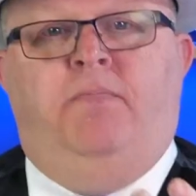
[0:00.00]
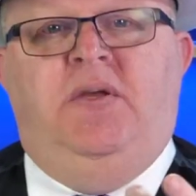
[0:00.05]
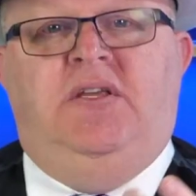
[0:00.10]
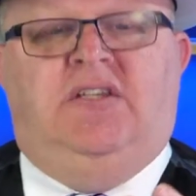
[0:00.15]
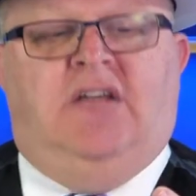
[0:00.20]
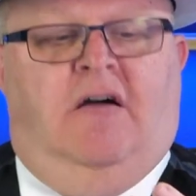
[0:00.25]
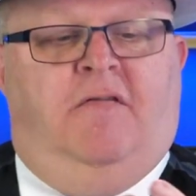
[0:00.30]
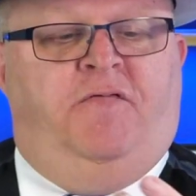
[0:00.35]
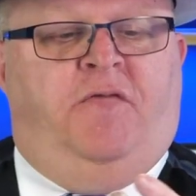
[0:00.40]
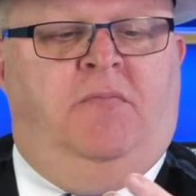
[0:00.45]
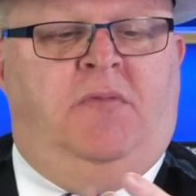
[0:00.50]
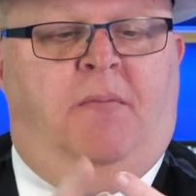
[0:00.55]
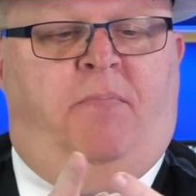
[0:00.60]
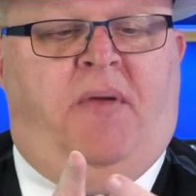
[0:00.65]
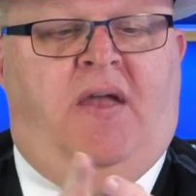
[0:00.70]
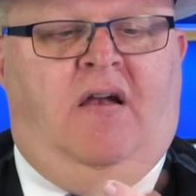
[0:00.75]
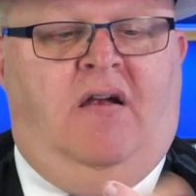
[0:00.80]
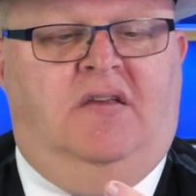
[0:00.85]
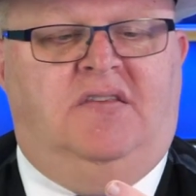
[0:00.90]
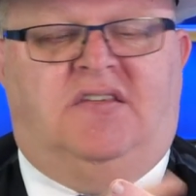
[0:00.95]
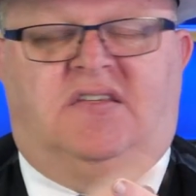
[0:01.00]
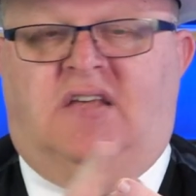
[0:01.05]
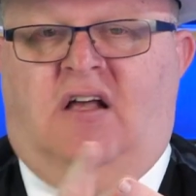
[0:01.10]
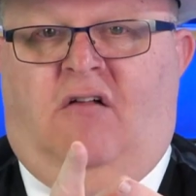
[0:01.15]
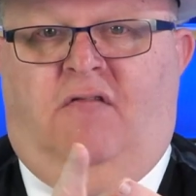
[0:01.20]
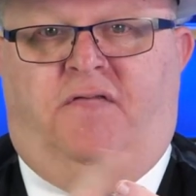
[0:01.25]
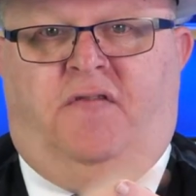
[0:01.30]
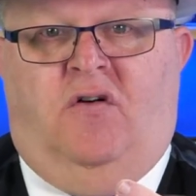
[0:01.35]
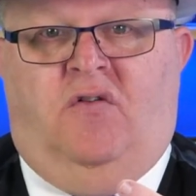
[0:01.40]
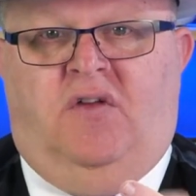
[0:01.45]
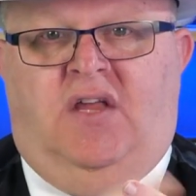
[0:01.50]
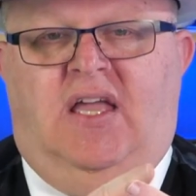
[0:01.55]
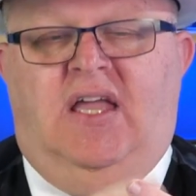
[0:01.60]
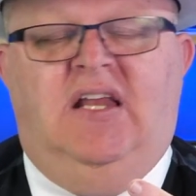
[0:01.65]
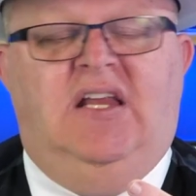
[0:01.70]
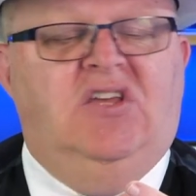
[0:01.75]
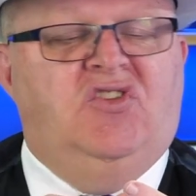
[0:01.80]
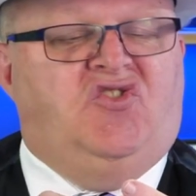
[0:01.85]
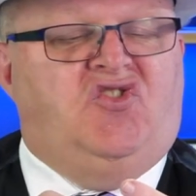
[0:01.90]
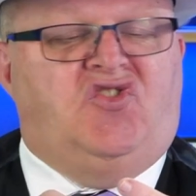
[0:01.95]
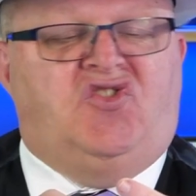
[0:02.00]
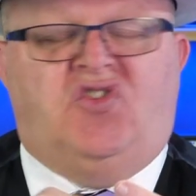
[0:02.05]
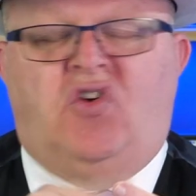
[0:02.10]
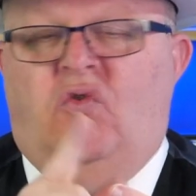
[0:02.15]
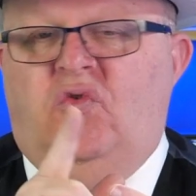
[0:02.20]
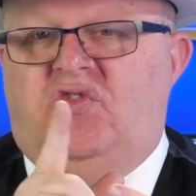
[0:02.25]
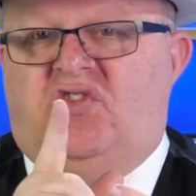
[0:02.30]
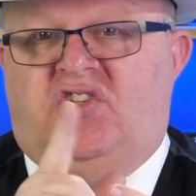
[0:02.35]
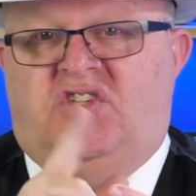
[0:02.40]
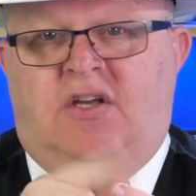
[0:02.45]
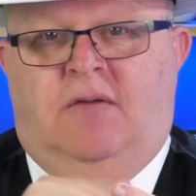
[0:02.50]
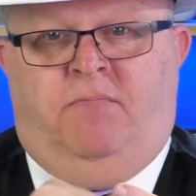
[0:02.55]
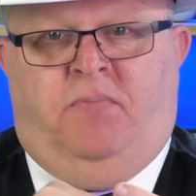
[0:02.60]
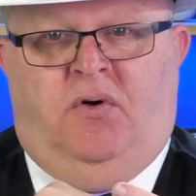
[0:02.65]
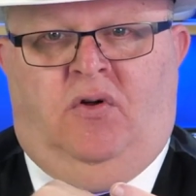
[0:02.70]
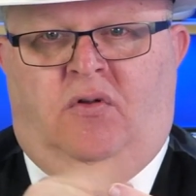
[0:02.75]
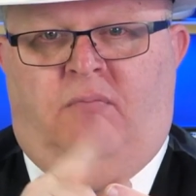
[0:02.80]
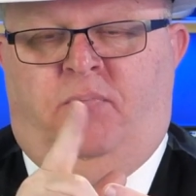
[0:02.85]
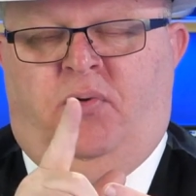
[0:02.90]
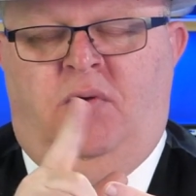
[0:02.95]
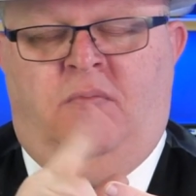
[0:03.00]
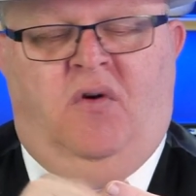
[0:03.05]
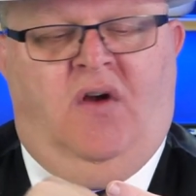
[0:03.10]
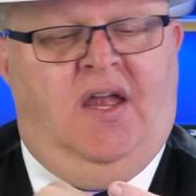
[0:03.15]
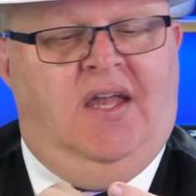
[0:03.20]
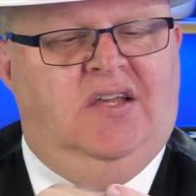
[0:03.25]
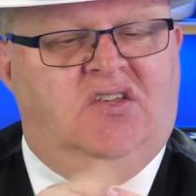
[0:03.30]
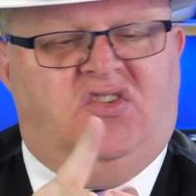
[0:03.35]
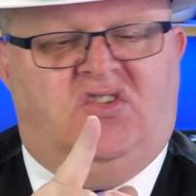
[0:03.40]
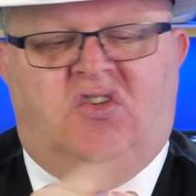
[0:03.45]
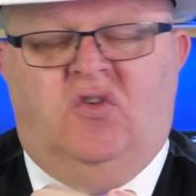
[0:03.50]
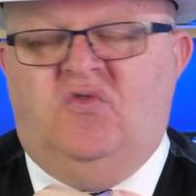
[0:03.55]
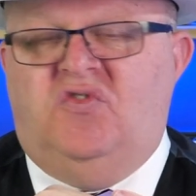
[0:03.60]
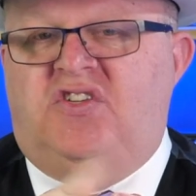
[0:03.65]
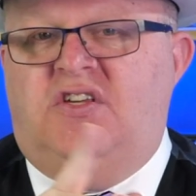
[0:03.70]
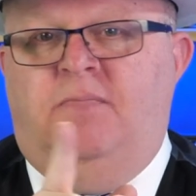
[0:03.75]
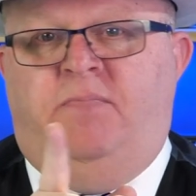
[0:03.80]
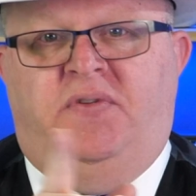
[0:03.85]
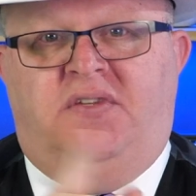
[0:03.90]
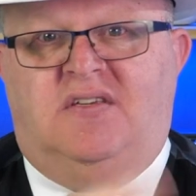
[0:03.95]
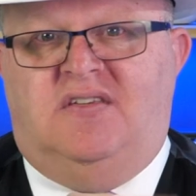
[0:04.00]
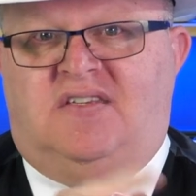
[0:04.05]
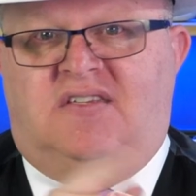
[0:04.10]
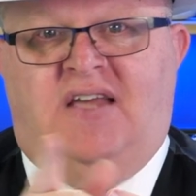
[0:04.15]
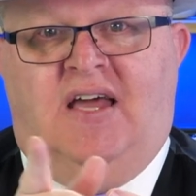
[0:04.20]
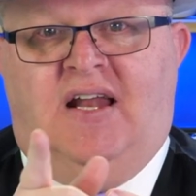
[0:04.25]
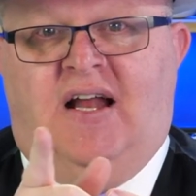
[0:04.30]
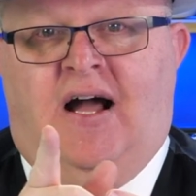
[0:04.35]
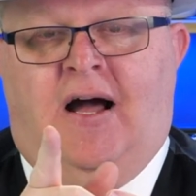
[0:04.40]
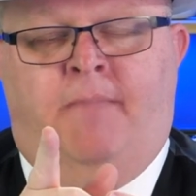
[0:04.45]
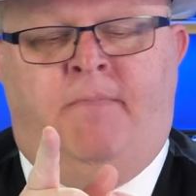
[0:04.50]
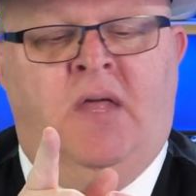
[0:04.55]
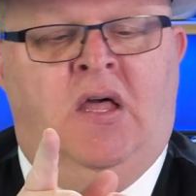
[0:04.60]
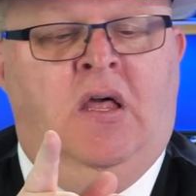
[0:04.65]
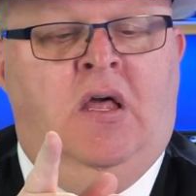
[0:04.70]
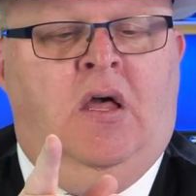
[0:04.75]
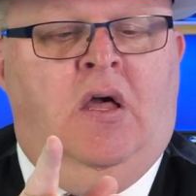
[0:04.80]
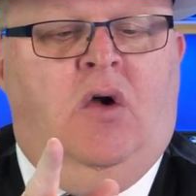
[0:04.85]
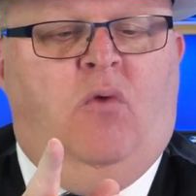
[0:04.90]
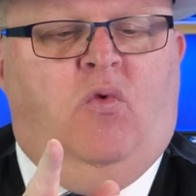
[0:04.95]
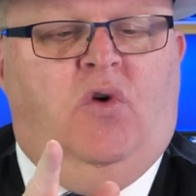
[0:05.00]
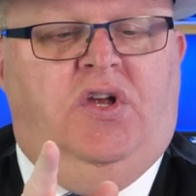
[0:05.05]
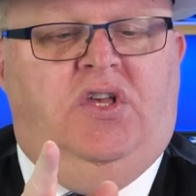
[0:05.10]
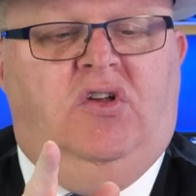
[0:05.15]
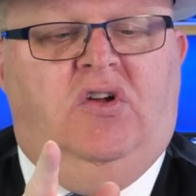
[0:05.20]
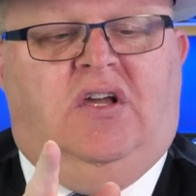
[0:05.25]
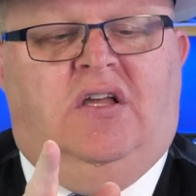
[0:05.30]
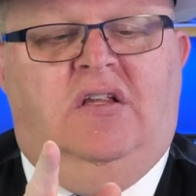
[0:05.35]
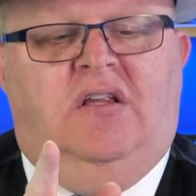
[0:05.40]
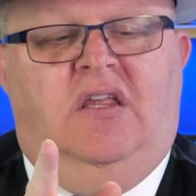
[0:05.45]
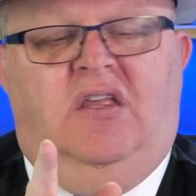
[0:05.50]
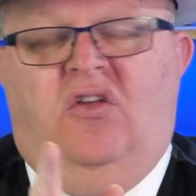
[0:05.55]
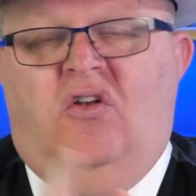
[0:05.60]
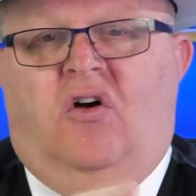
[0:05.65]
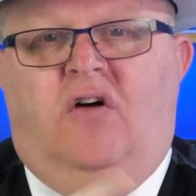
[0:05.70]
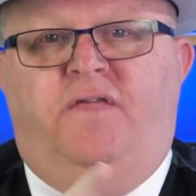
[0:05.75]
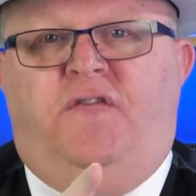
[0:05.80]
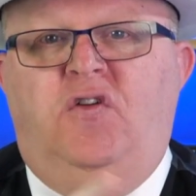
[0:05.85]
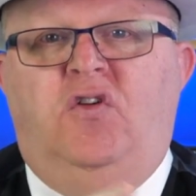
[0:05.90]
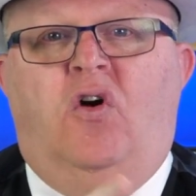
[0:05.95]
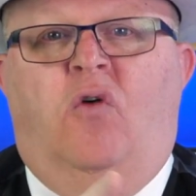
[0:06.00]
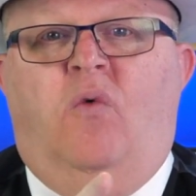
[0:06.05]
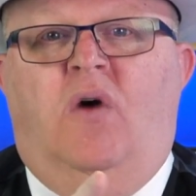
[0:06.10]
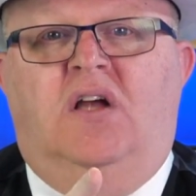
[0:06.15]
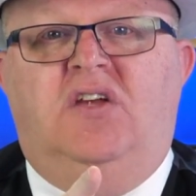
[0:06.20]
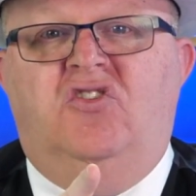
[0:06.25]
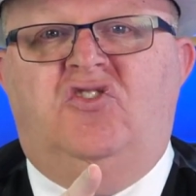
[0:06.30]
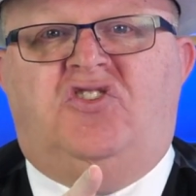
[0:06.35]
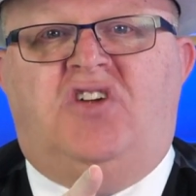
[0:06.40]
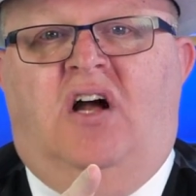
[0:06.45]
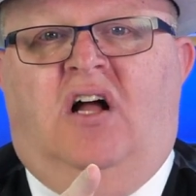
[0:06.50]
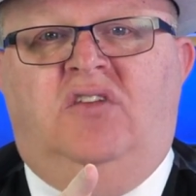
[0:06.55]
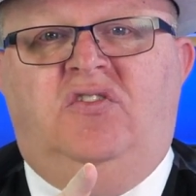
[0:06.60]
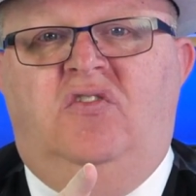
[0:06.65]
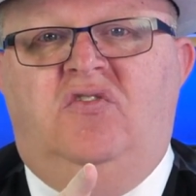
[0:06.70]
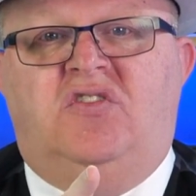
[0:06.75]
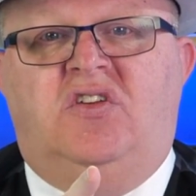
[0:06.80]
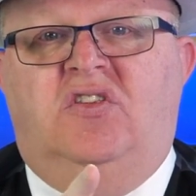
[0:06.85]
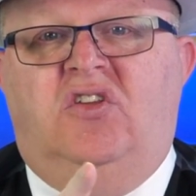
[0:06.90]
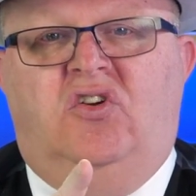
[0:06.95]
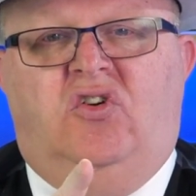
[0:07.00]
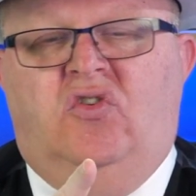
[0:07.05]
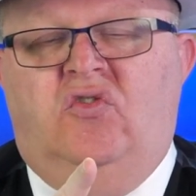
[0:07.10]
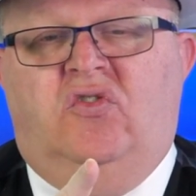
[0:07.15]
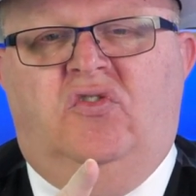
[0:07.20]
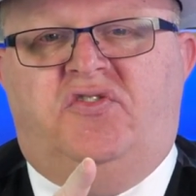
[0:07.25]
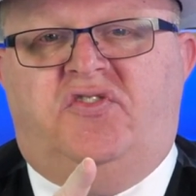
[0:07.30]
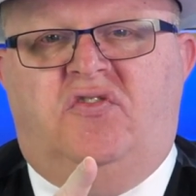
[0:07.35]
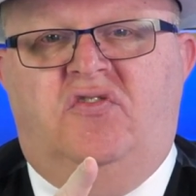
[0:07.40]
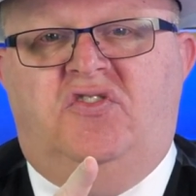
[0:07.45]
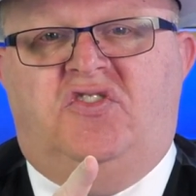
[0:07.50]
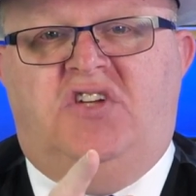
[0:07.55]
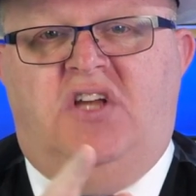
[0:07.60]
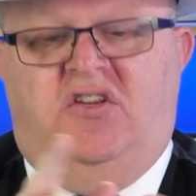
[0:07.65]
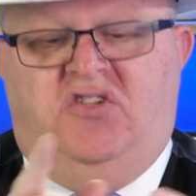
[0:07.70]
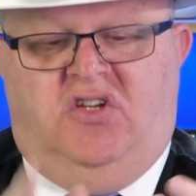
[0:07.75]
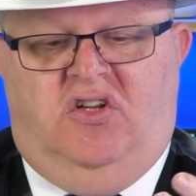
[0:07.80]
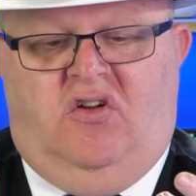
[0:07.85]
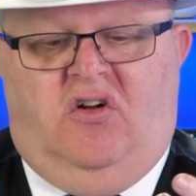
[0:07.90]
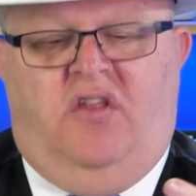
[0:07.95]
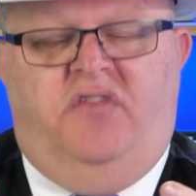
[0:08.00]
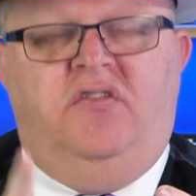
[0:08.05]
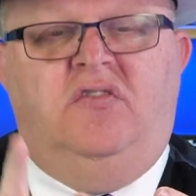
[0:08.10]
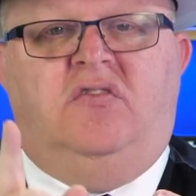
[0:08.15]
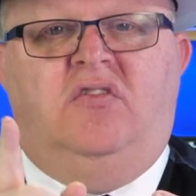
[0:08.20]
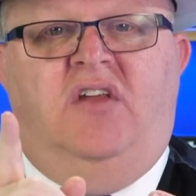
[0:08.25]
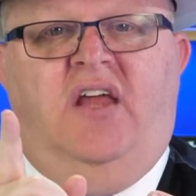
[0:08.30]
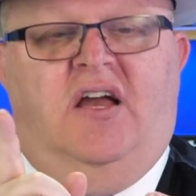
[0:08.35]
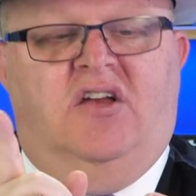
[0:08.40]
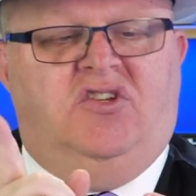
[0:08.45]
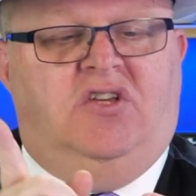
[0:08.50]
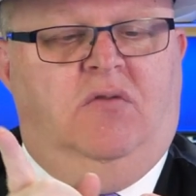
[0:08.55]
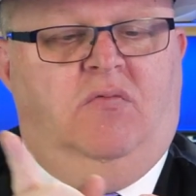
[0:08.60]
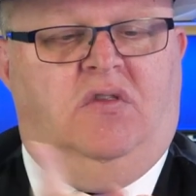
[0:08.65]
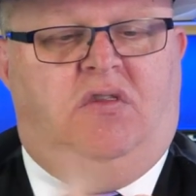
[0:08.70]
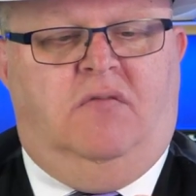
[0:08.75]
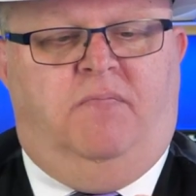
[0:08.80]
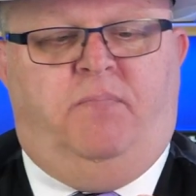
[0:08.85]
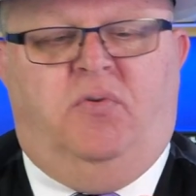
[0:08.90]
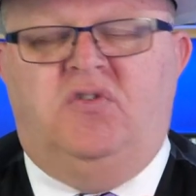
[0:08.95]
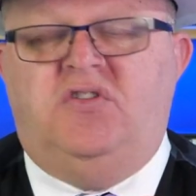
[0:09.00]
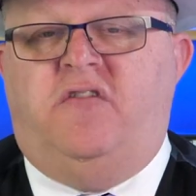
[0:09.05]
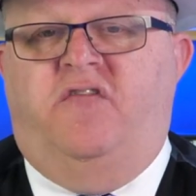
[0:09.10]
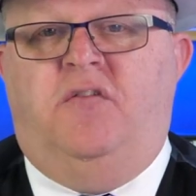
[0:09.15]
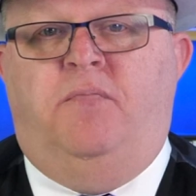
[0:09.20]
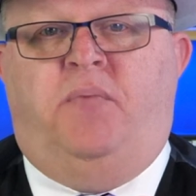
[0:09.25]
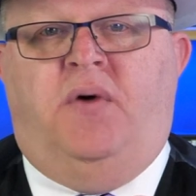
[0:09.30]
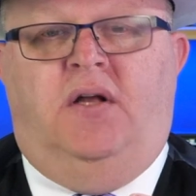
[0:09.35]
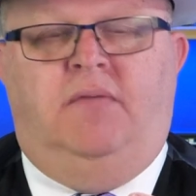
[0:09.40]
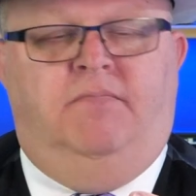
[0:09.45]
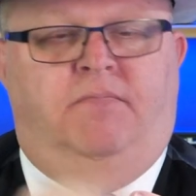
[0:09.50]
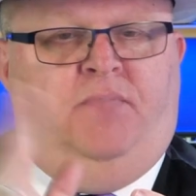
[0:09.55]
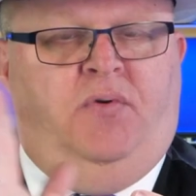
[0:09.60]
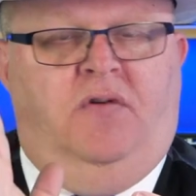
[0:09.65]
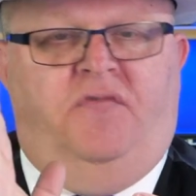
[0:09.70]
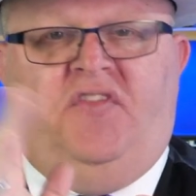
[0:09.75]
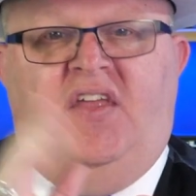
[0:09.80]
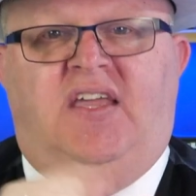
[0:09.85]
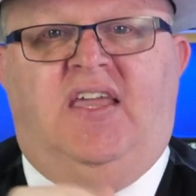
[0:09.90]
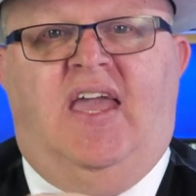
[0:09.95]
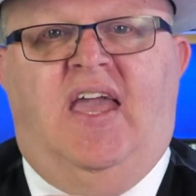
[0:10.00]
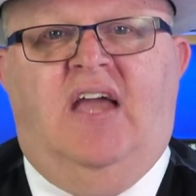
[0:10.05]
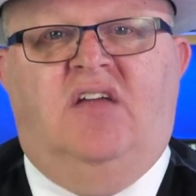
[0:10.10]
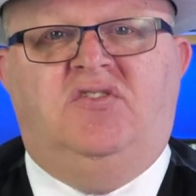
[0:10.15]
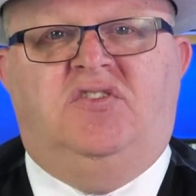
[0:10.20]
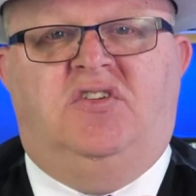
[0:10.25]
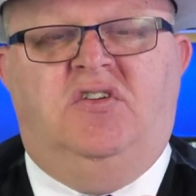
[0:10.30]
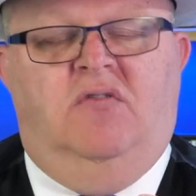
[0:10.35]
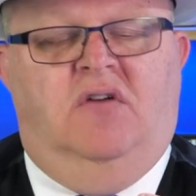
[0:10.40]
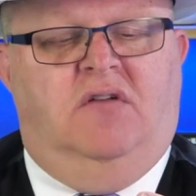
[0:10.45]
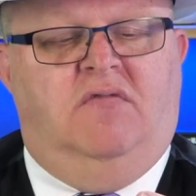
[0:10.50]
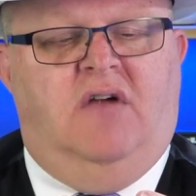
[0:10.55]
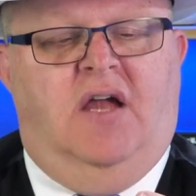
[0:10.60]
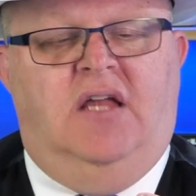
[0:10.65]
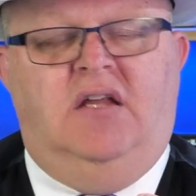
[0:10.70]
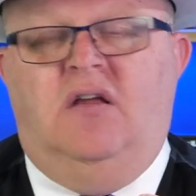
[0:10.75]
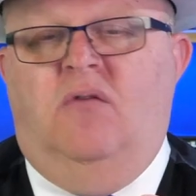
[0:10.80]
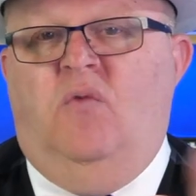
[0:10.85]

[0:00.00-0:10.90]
done from the parent's cell phone. It is so simple. Boomerang is so simple to set up where you can, if you don't want your child using the Google search engine on the Tanoshi with a push of a button, boof, they can't do it, right?